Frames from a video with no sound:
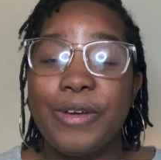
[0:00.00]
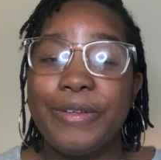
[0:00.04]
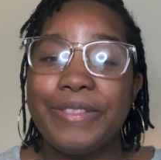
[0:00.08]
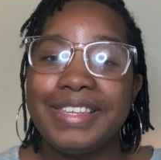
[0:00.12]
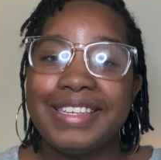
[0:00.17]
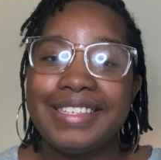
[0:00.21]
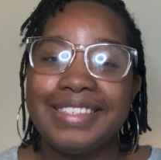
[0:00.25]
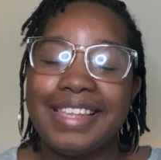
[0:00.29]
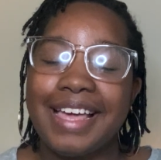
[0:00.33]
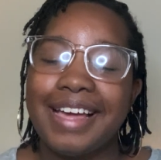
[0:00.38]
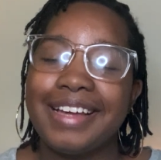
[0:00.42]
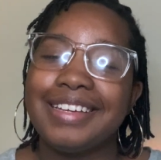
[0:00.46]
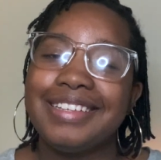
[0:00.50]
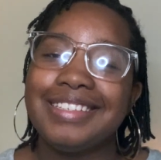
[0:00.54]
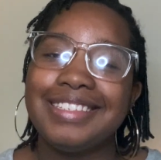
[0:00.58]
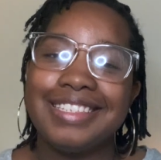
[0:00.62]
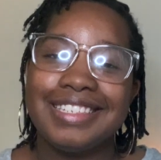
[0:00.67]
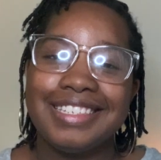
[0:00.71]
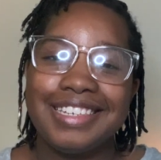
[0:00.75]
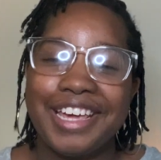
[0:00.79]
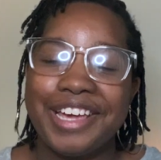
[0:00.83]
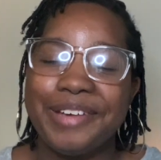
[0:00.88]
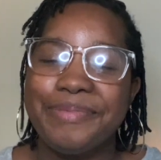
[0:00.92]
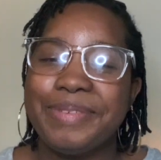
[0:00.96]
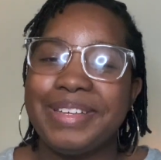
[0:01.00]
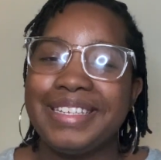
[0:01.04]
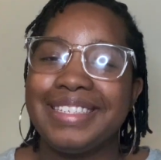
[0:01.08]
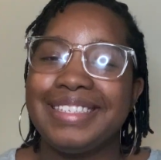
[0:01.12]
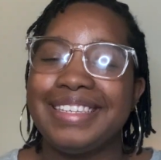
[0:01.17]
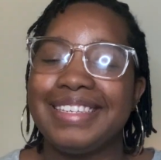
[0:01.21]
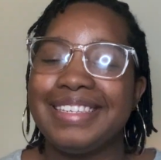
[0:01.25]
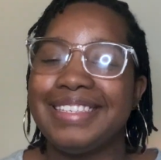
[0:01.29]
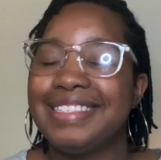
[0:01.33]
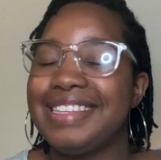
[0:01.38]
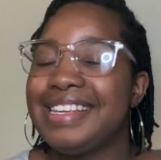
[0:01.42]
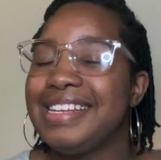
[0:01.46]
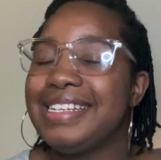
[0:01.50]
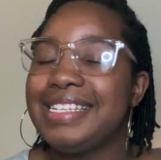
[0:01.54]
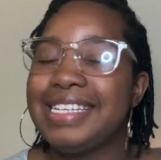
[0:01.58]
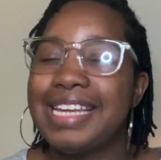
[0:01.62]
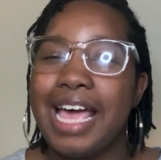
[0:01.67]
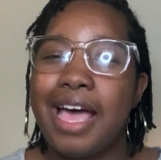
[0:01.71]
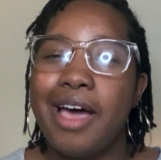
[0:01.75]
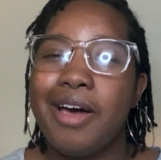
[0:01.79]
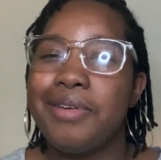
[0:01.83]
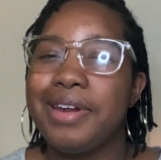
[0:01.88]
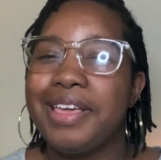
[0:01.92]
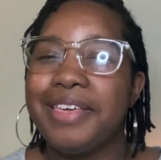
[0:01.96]
the second step is to sit
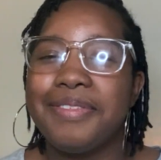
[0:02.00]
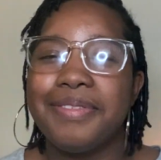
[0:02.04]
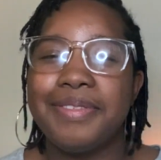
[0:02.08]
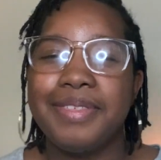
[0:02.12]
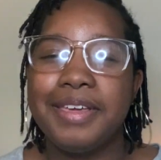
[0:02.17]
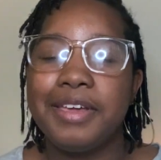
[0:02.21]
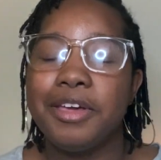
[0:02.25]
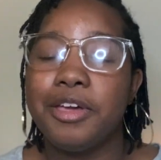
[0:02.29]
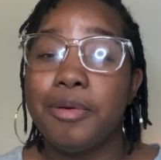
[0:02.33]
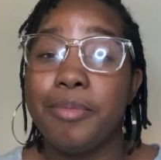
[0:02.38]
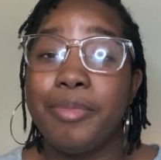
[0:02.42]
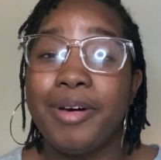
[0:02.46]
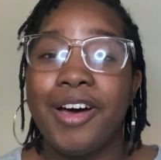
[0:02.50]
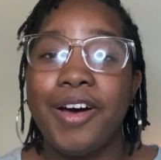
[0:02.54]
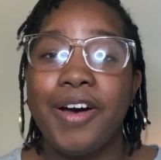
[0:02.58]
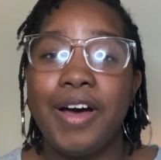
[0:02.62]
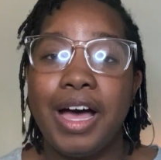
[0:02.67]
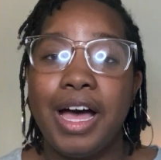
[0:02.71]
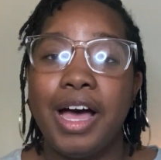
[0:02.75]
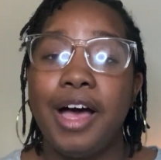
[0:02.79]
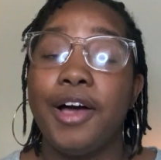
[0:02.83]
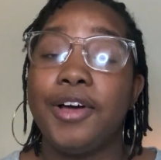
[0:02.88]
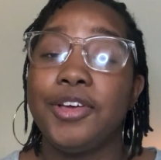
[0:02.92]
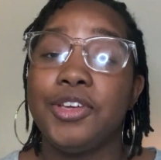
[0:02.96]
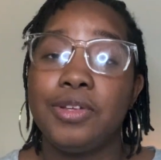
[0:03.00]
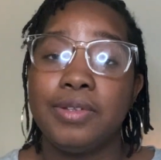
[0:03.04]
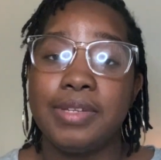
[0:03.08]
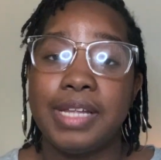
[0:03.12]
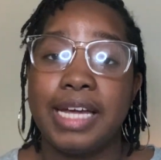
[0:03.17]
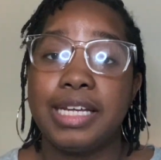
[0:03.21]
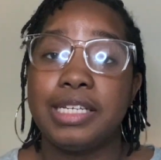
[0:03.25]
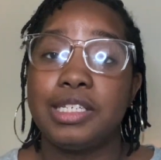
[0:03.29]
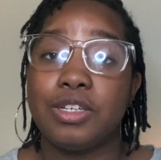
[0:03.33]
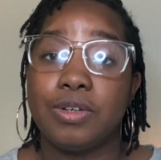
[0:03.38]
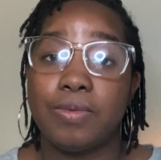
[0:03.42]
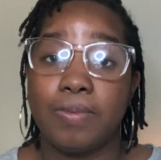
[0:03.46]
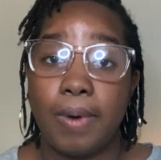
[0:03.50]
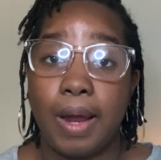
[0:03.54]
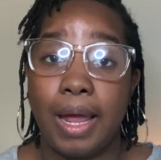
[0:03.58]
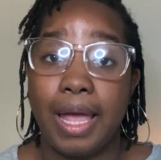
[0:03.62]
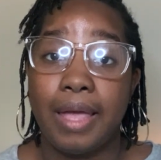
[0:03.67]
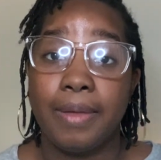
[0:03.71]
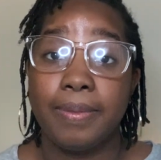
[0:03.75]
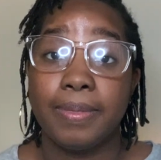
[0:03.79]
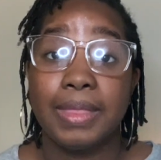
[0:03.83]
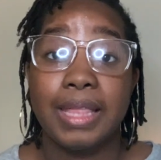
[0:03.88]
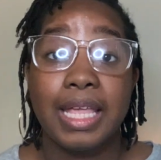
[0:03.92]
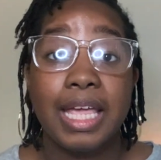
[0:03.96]
down and think about how you like to
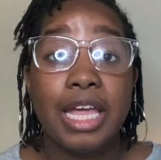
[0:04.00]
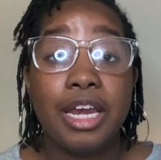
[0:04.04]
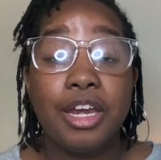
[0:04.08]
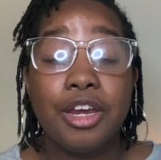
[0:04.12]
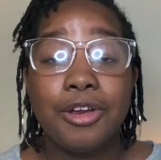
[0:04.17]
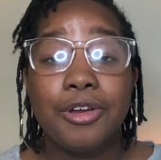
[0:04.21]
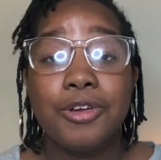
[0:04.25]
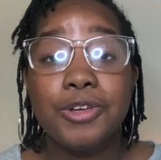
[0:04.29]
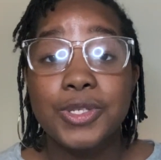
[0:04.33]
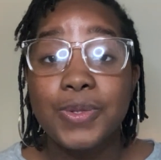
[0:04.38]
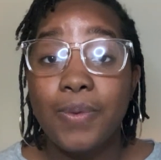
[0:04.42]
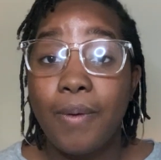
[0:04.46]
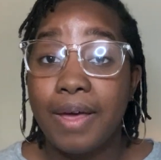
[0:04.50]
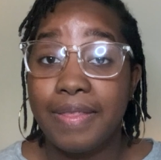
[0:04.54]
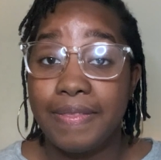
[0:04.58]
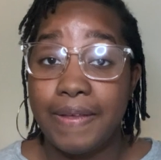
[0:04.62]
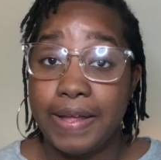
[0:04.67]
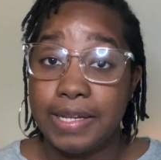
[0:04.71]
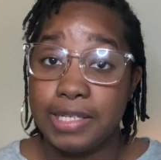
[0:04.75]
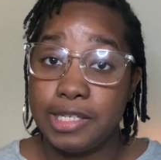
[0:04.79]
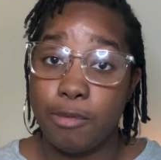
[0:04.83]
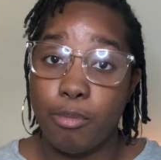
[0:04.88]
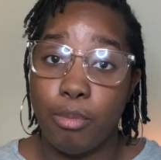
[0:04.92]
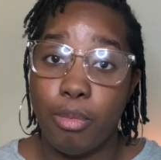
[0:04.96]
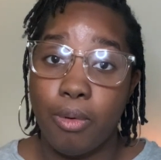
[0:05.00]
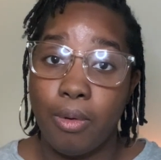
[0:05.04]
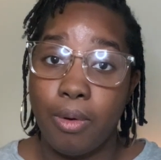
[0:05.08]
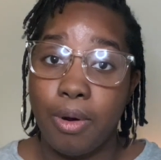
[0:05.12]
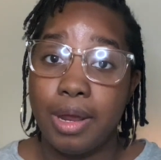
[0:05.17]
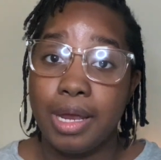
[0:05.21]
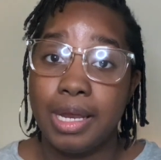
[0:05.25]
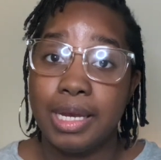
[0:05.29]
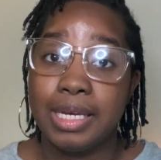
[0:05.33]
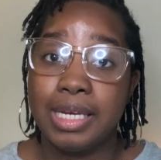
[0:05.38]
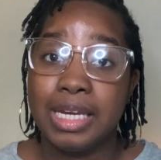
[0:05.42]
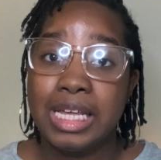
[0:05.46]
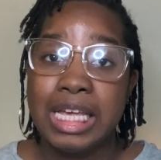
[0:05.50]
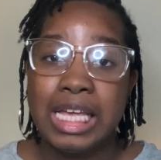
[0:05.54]
write. And here's why that's important.